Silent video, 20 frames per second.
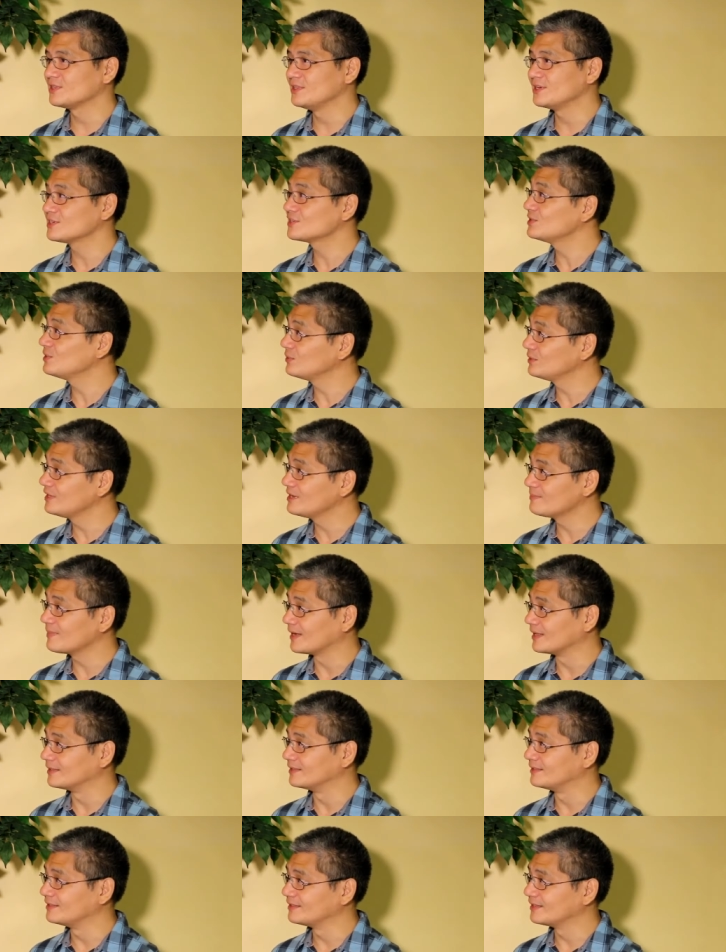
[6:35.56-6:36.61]
there's low
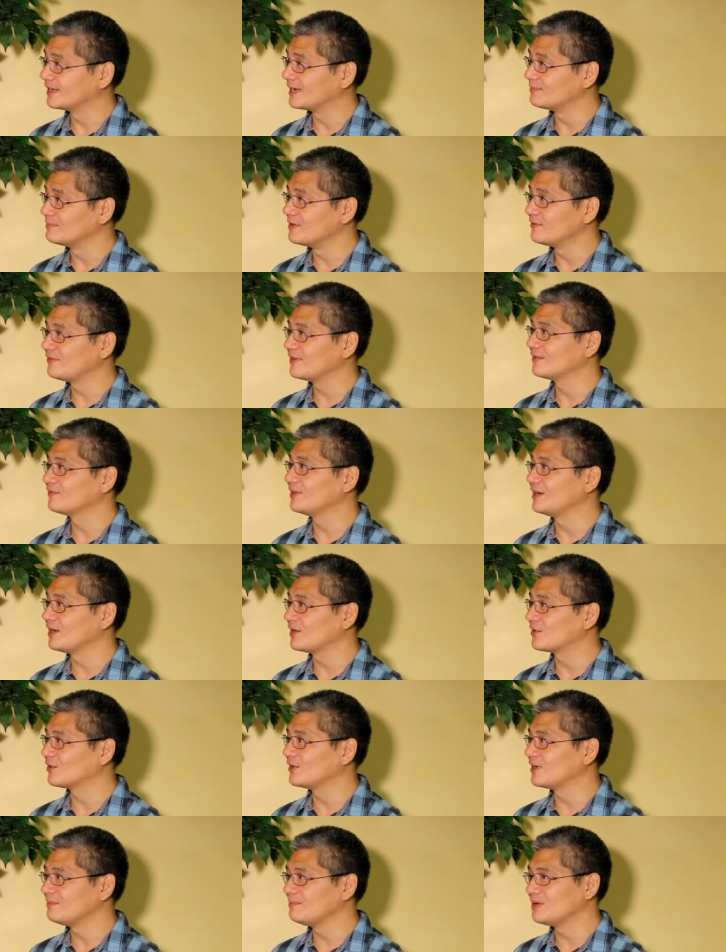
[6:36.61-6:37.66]
demand. Um, oh, if you have an
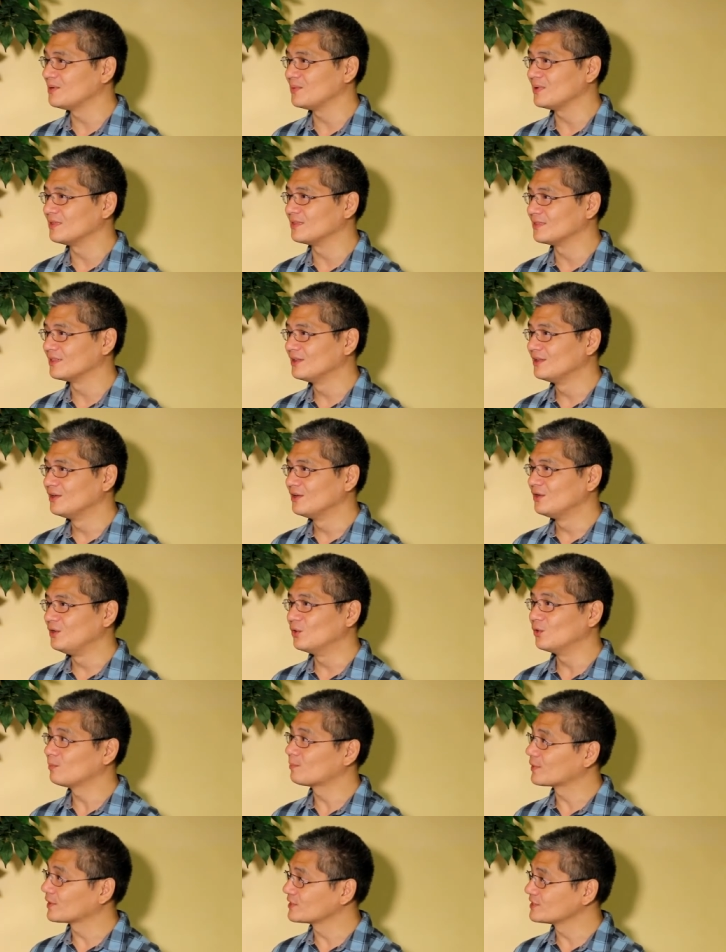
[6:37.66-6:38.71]
economy with low
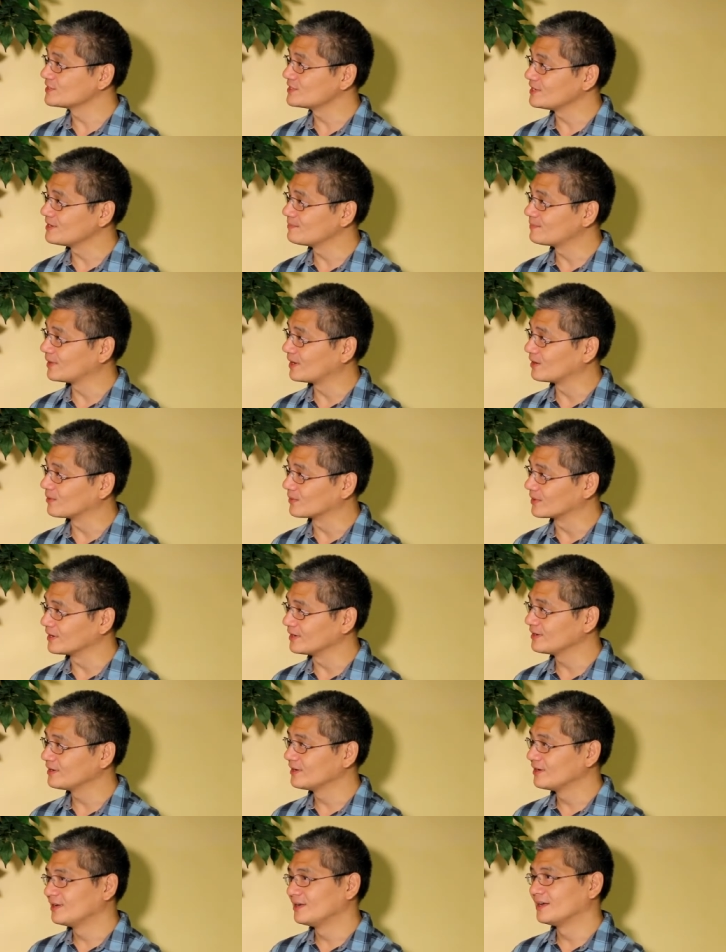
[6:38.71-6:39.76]
purchasing
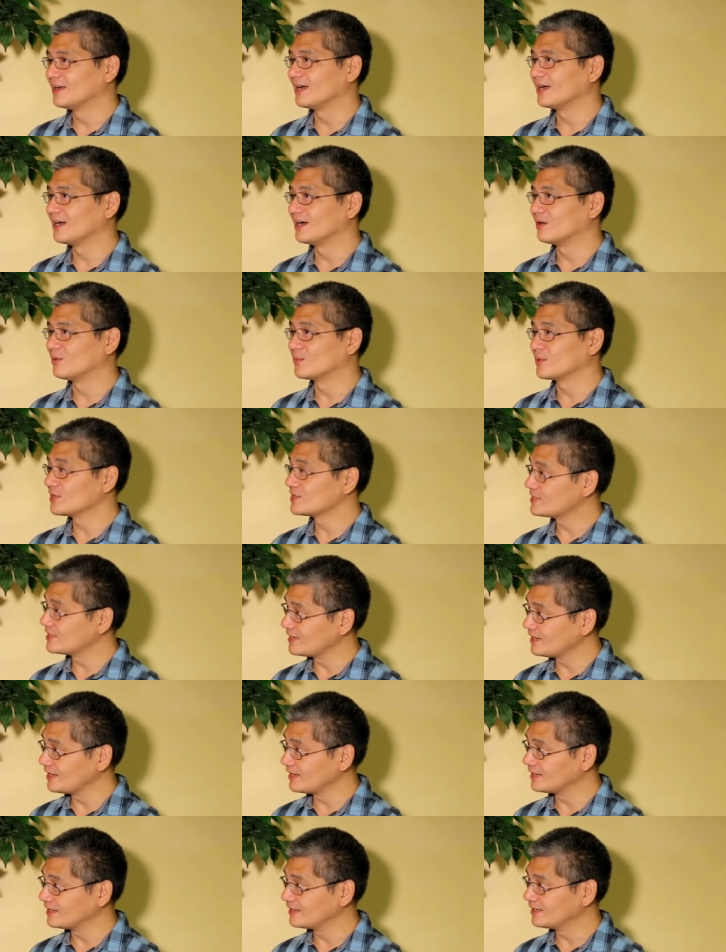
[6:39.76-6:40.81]
power, uh,
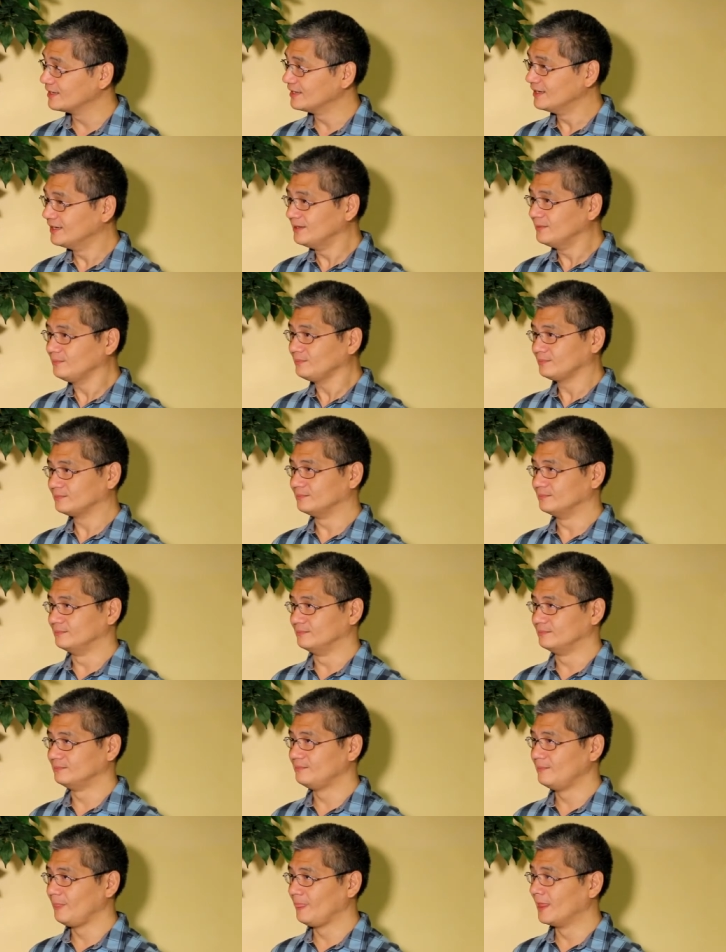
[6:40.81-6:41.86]
worsening
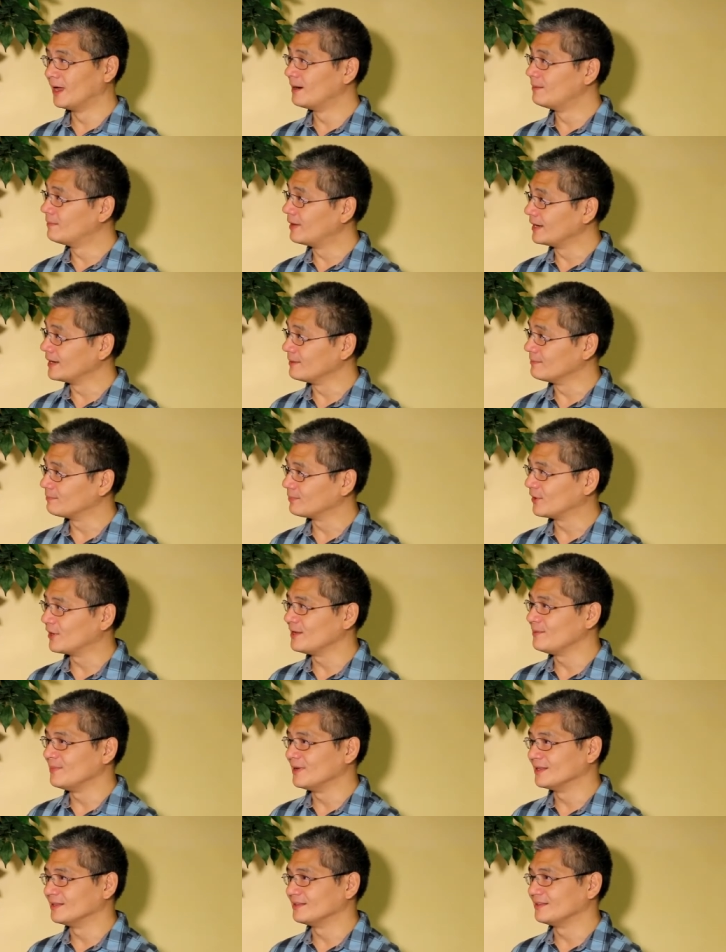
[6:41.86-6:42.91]
um,
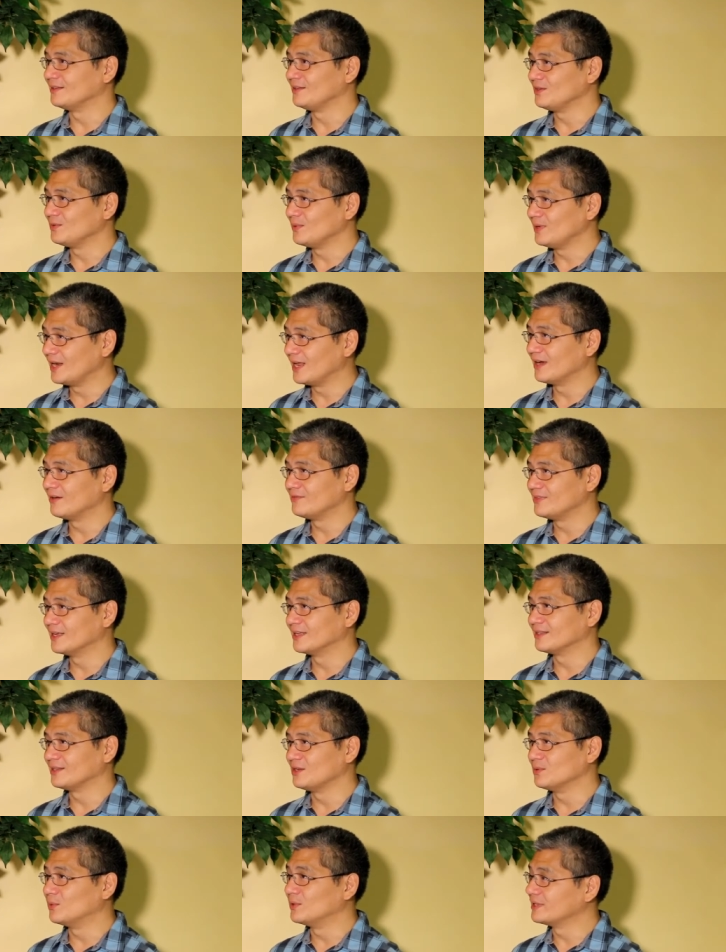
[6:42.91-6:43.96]
unemployment, you will have
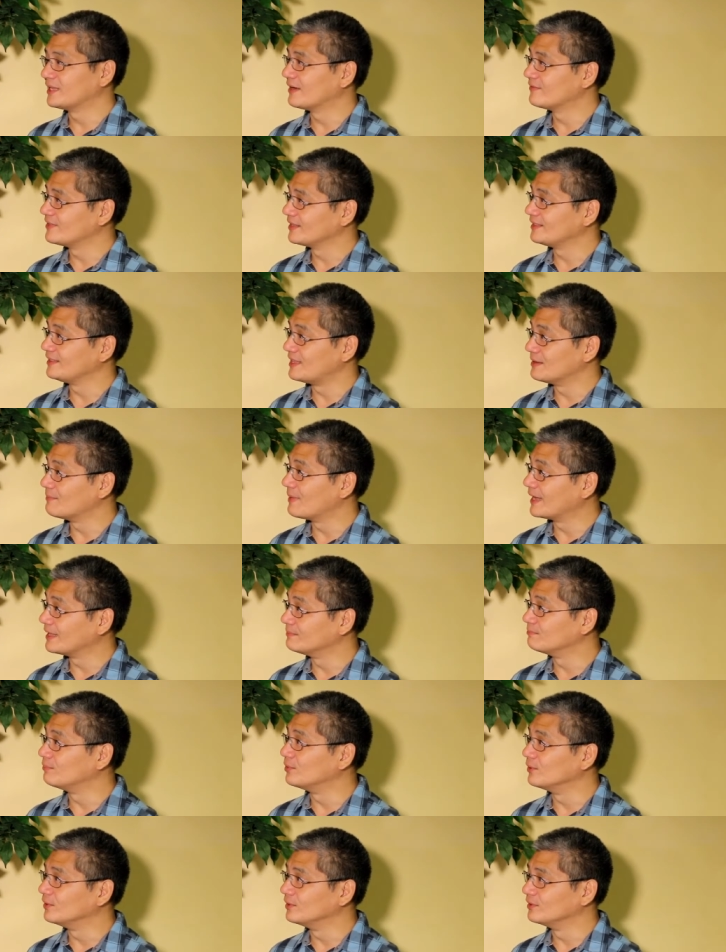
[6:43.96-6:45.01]
that. You won't have that
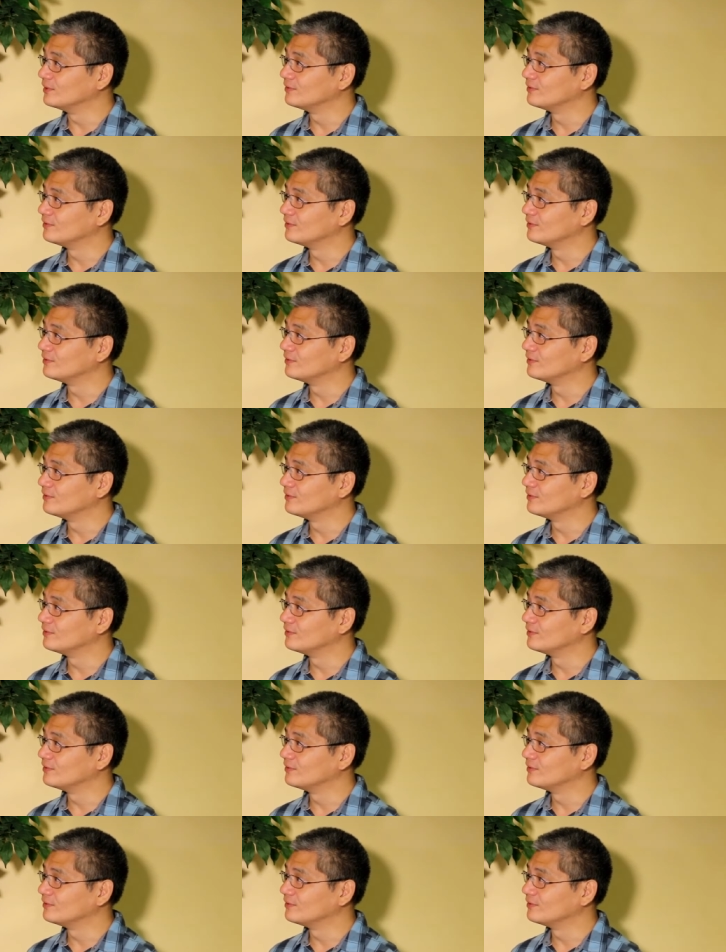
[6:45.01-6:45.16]
demand pull